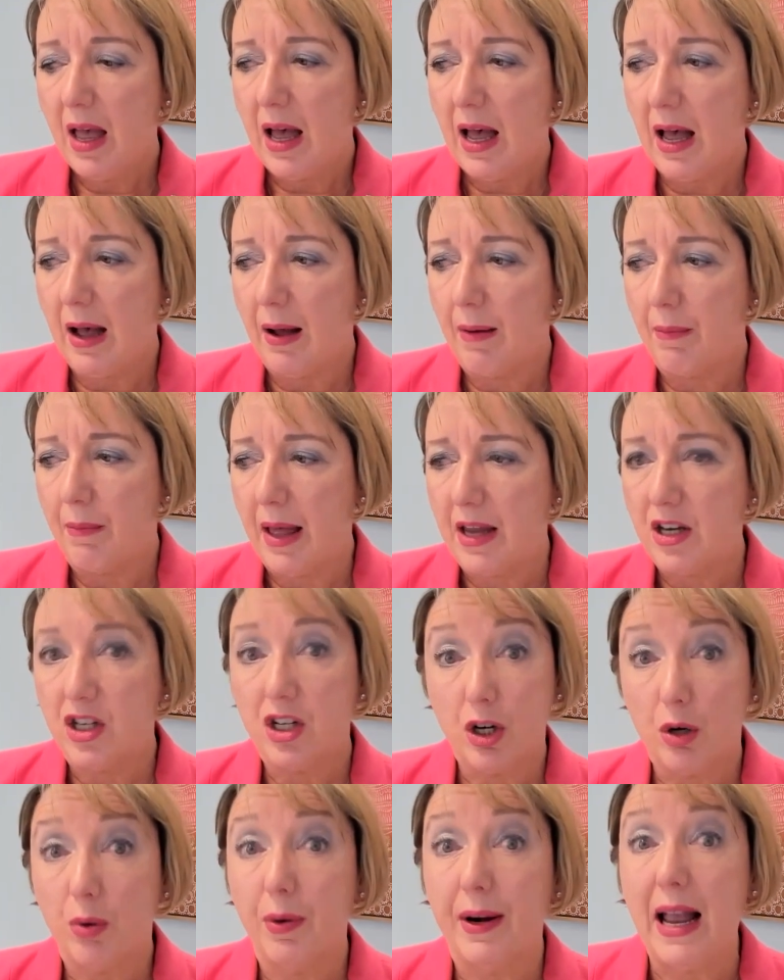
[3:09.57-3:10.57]
and to
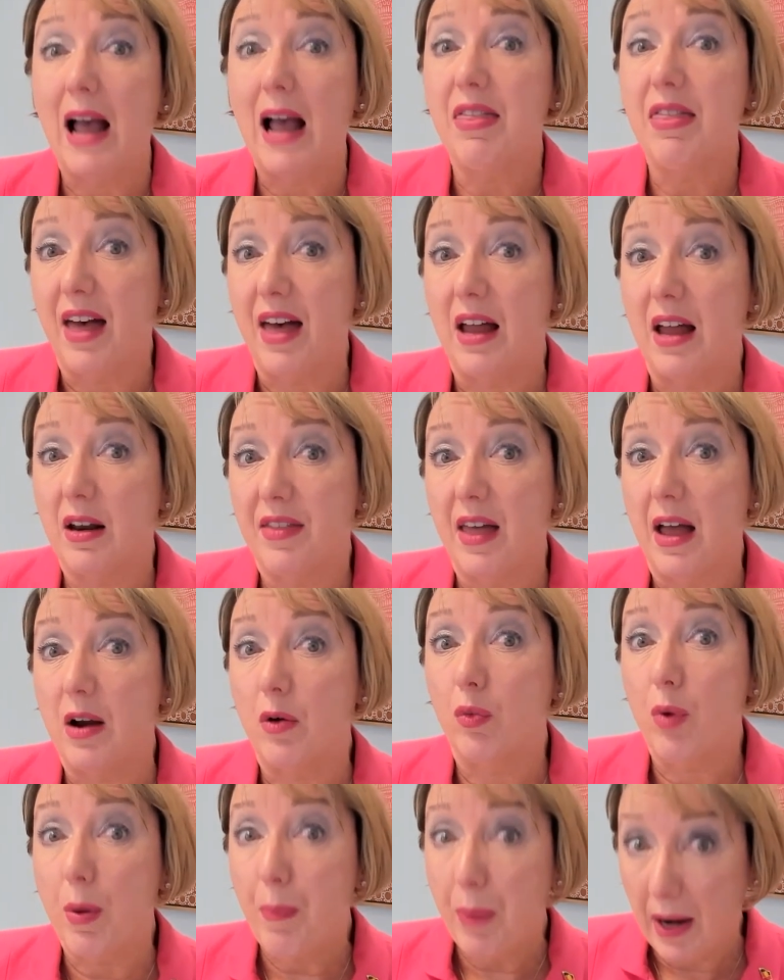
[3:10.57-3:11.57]
create that
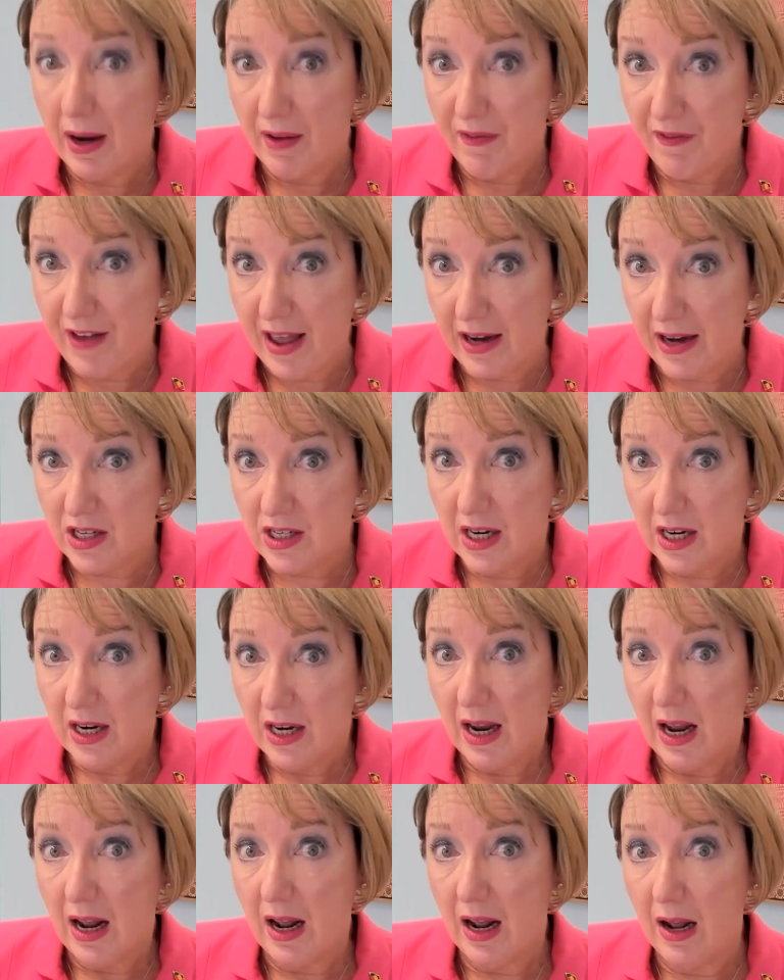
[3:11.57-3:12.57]
ripple effect,
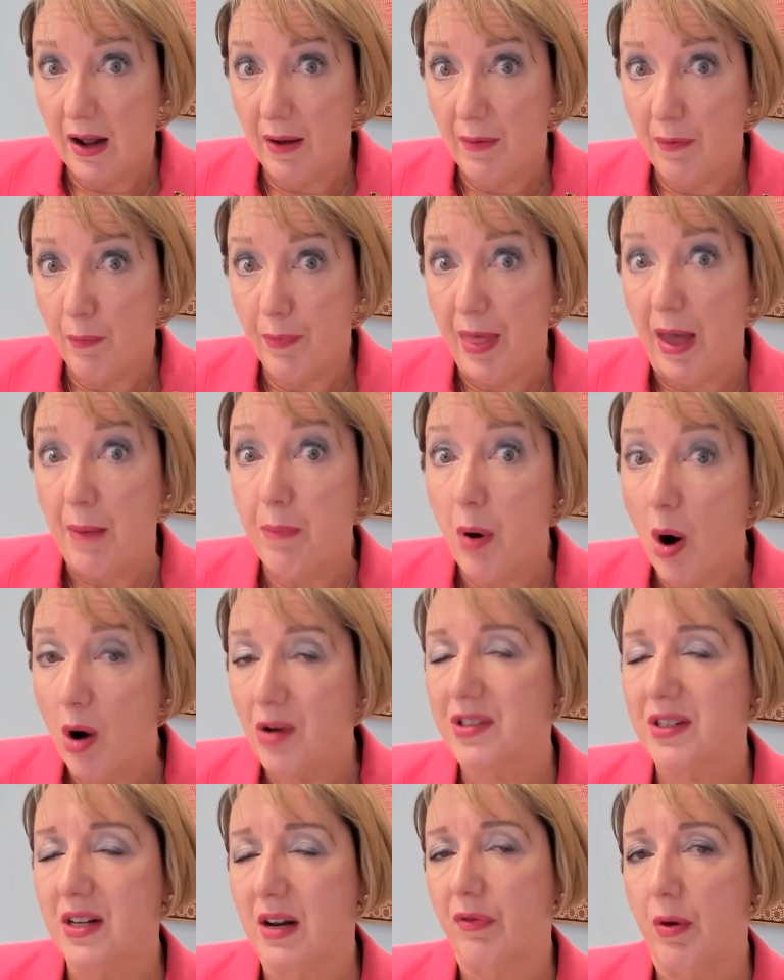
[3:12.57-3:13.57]
that
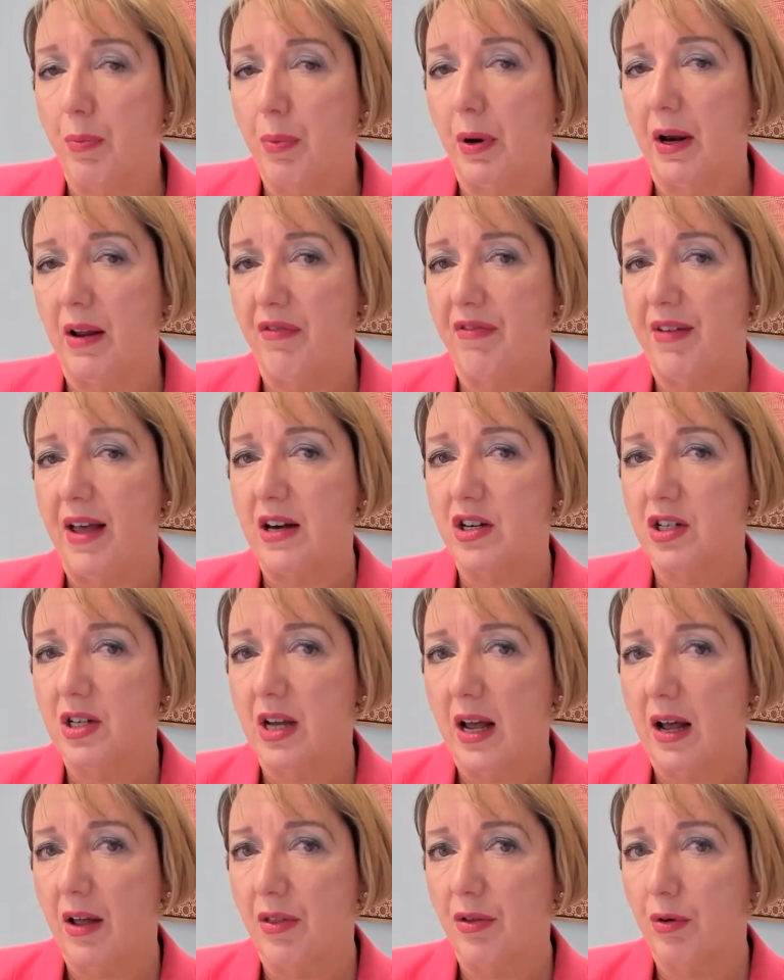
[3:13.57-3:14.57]
positive ripple effect
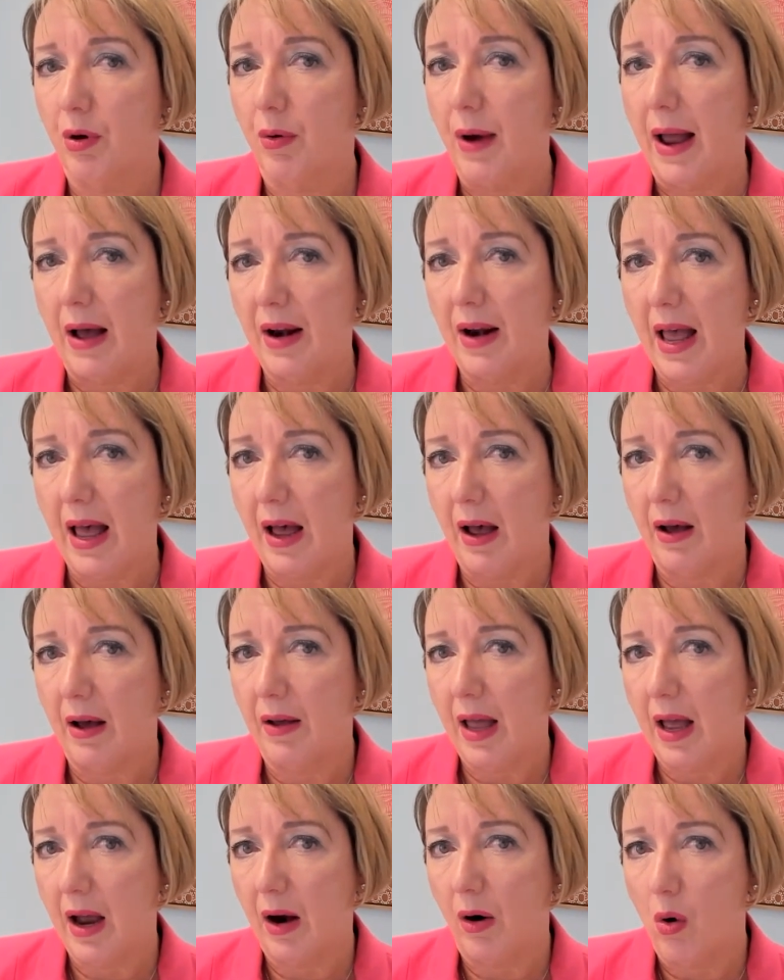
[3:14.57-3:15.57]
throughout
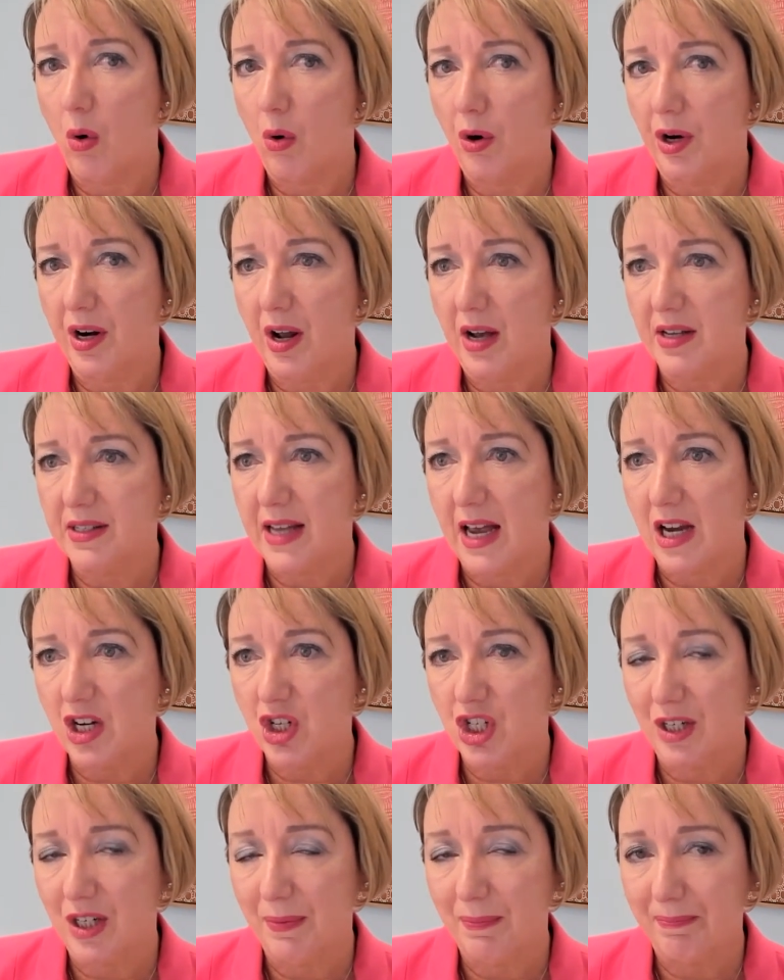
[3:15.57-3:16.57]
our
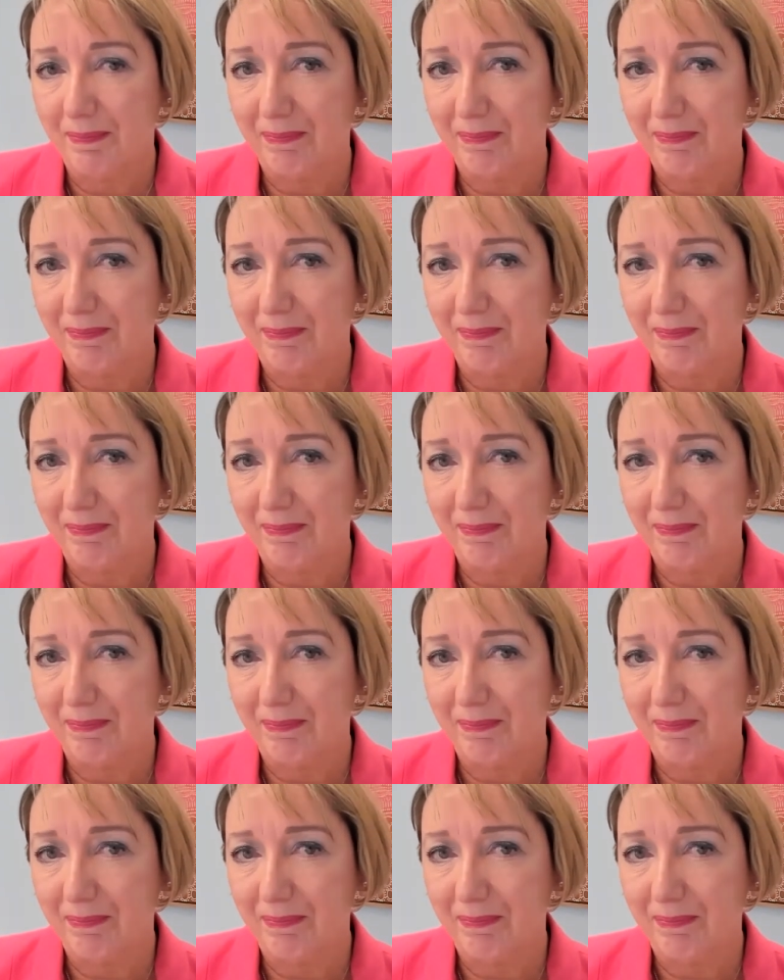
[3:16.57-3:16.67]
organisation.